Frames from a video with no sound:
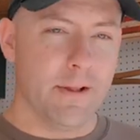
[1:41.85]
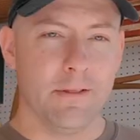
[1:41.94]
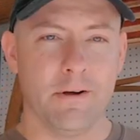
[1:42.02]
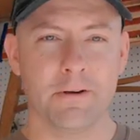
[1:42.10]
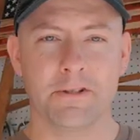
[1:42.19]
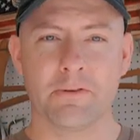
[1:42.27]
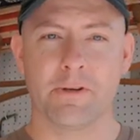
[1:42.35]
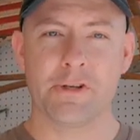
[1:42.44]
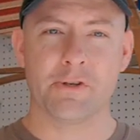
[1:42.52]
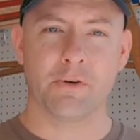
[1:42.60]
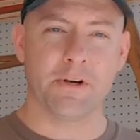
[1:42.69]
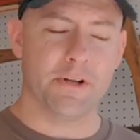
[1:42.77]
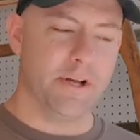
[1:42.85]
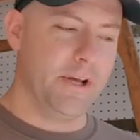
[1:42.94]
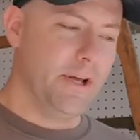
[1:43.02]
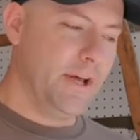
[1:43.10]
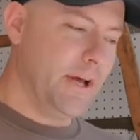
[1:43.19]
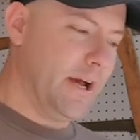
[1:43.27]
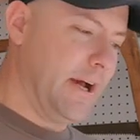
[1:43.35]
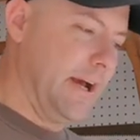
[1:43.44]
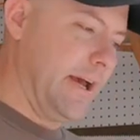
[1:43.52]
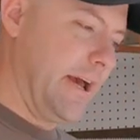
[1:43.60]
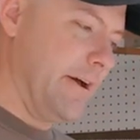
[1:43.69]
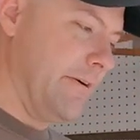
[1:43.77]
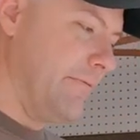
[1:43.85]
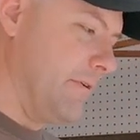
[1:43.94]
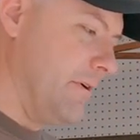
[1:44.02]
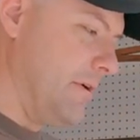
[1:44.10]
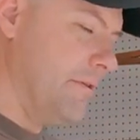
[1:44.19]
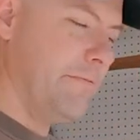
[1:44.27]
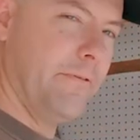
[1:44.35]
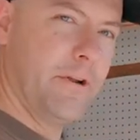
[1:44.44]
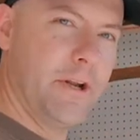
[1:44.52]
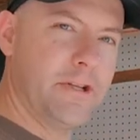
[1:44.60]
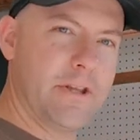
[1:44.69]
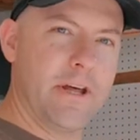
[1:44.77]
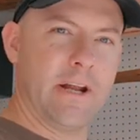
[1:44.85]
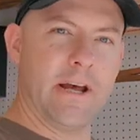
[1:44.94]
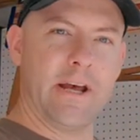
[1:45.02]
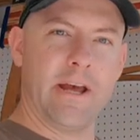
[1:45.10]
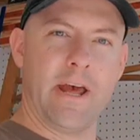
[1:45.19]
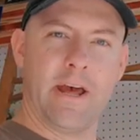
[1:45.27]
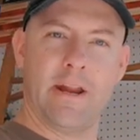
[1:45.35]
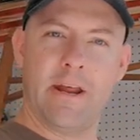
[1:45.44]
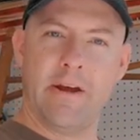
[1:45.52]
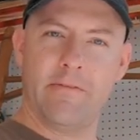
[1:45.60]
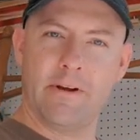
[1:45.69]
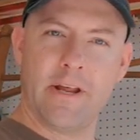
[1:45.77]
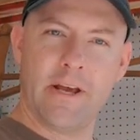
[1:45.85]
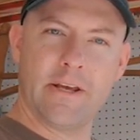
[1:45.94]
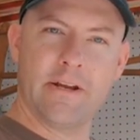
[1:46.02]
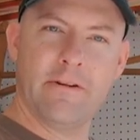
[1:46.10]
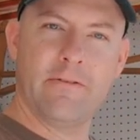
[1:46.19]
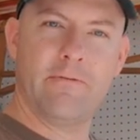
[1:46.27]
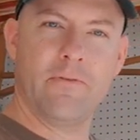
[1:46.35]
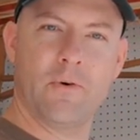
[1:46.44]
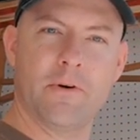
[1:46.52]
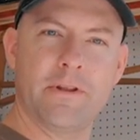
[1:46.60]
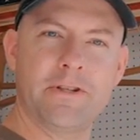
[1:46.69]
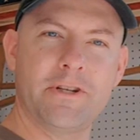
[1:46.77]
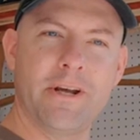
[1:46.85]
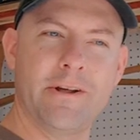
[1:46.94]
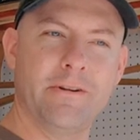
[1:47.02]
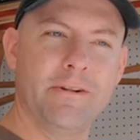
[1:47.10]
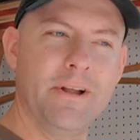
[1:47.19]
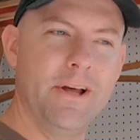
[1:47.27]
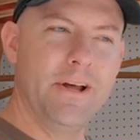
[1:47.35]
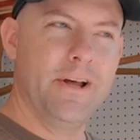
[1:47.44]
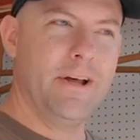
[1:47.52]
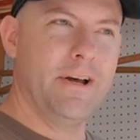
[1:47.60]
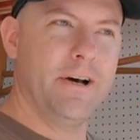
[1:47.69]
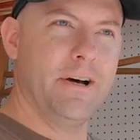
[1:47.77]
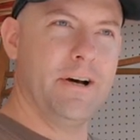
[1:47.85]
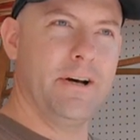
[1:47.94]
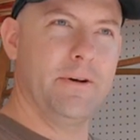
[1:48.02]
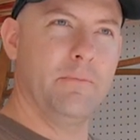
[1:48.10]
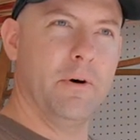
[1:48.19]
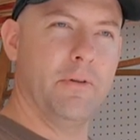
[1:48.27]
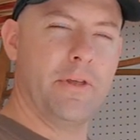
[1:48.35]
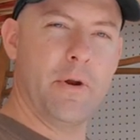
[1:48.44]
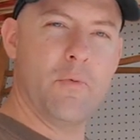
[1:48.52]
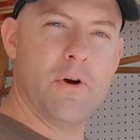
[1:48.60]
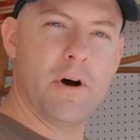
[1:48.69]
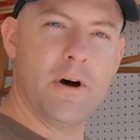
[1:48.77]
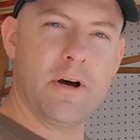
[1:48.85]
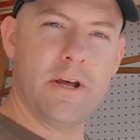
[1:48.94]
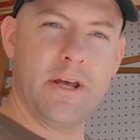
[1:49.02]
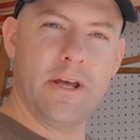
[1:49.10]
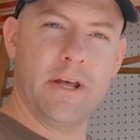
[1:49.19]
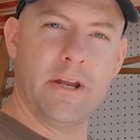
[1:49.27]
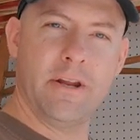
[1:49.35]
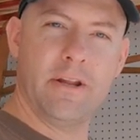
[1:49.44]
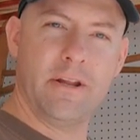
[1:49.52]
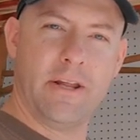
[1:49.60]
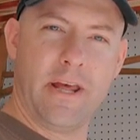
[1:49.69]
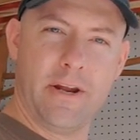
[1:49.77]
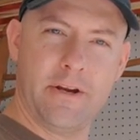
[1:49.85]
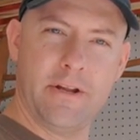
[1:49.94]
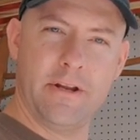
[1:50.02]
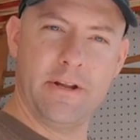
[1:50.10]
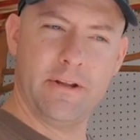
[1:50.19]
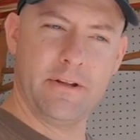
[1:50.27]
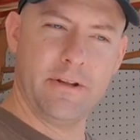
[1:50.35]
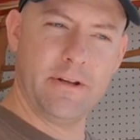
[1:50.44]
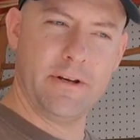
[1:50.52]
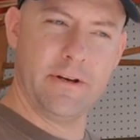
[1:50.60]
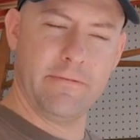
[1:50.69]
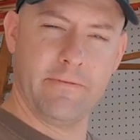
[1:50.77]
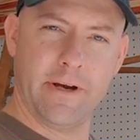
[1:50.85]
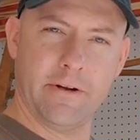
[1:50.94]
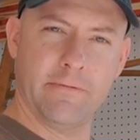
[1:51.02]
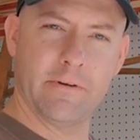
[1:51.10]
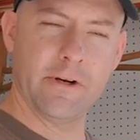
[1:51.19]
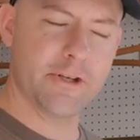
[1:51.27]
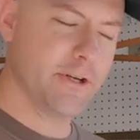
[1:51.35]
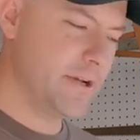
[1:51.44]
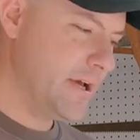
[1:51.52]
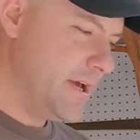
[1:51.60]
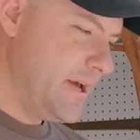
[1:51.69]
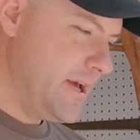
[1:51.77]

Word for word: Long story short, I have all the footage that I had ever taken for this channel, uh, both in raw and edited uh, final version.